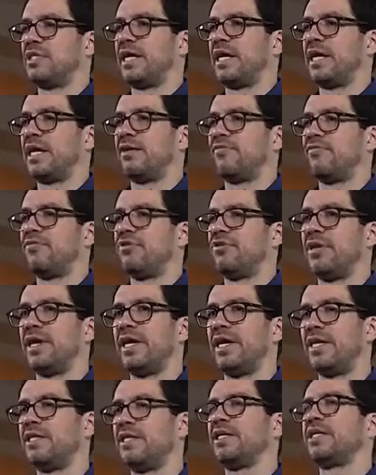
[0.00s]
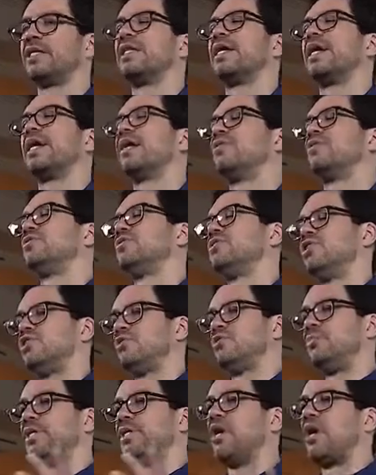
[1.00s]
is to have your head in the clouds and
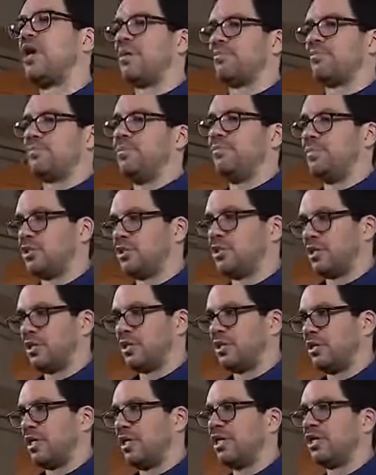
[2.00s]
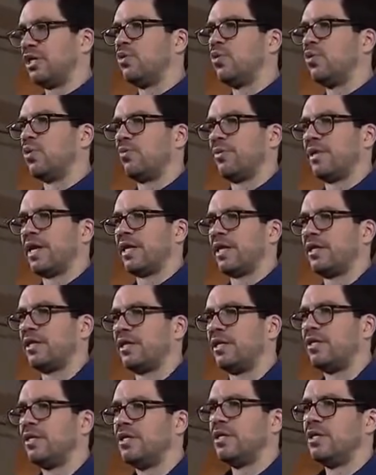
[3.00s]
just be optimistic and ignore
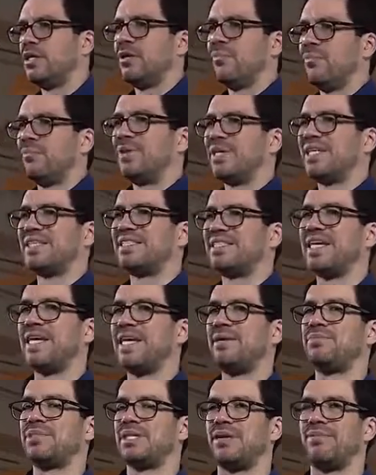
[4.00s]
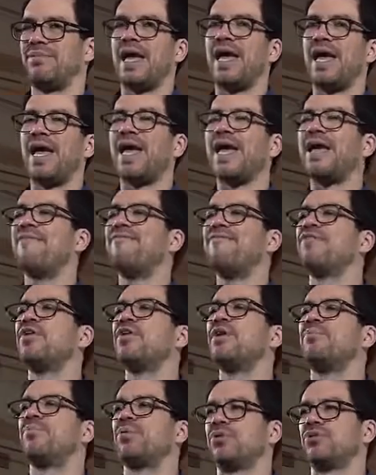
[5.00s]
reality. But at the same time,
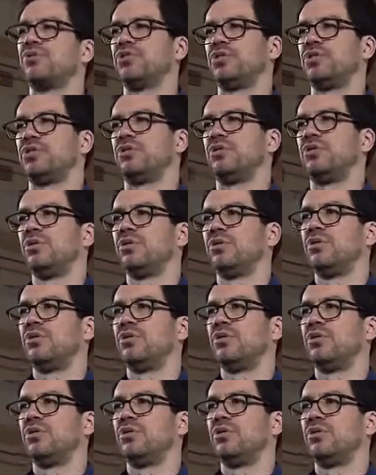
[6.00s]
every person